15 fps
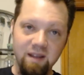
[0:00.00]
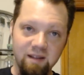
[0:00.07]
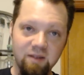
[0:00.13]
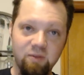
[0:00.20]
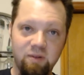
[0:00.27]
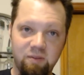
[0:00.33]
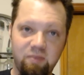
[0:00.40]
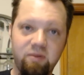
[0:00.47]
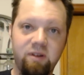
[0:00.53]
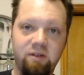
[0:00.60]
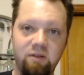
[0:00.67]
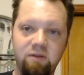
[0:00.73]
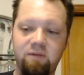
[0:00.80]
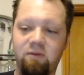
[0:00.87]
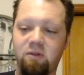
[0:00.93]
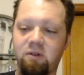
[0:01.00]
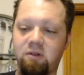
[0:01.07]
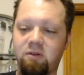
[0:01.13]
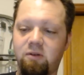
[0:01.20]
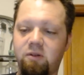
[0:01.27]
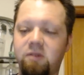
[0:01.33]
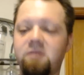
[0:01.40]
It is with a
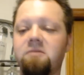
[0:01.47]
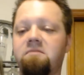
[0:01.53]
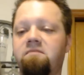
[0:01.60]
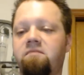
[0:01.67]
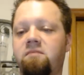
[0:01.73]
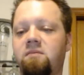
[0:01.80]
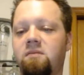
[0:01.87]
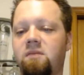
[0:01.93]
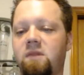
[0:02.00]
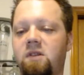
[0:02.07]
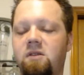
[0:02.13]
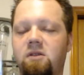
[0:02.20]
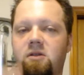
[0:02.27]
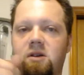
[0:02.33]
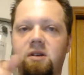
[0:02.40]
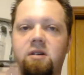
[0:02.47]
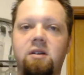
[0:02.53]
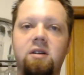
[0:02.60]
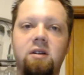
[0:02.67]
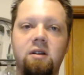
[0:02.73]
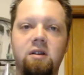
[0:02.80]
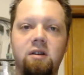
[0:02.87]
0.24 coil. So
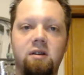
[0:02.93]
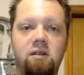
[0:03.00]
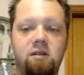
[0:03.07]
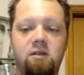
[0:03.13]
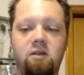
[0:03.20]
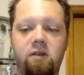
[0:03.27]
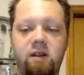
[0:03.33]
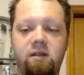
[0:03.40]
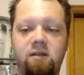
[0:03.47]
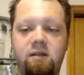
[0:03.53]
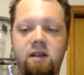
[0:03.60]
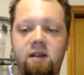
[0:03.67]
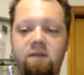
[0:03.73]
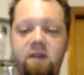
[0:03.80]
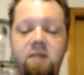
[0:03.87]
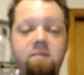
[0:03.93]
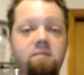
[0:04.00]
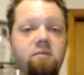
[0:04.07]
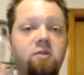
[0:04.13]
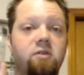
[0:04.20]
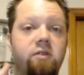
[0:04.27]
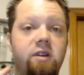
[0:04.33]
let's go ahead and take a vape,
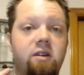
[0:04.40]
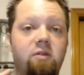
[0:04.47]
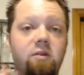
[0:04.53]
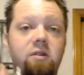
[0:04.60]
show you